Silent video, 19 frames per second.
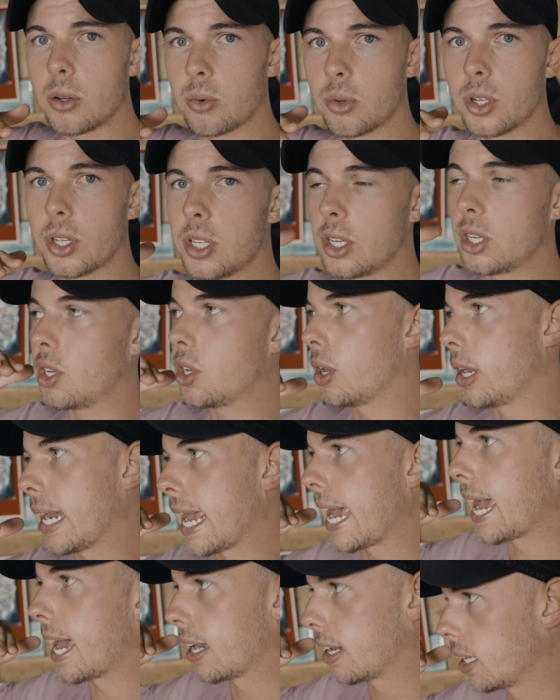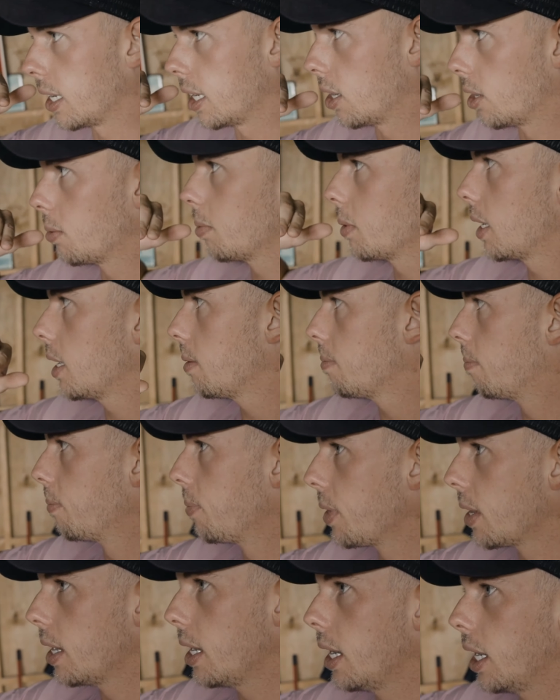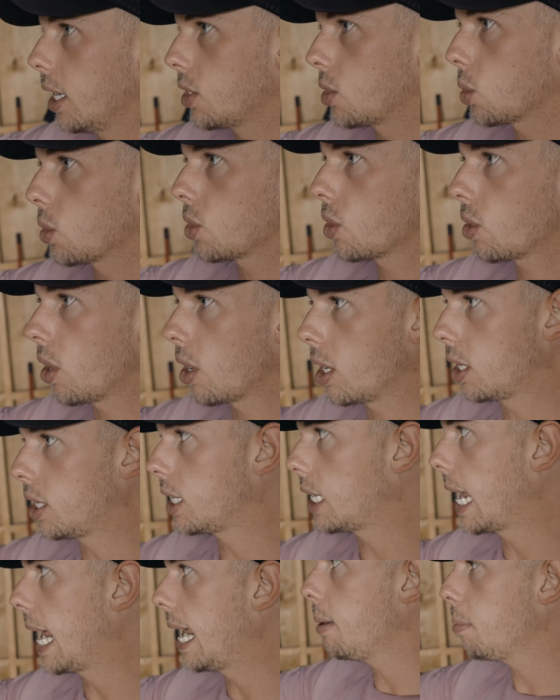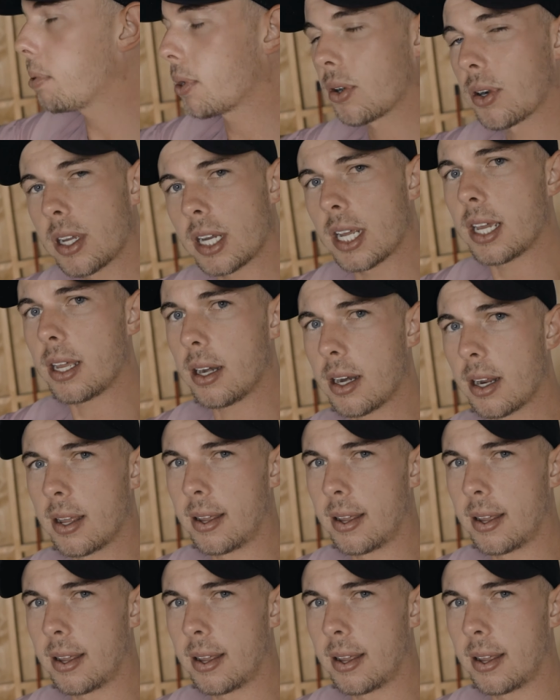really good handling airplane. It's also got a taper in it.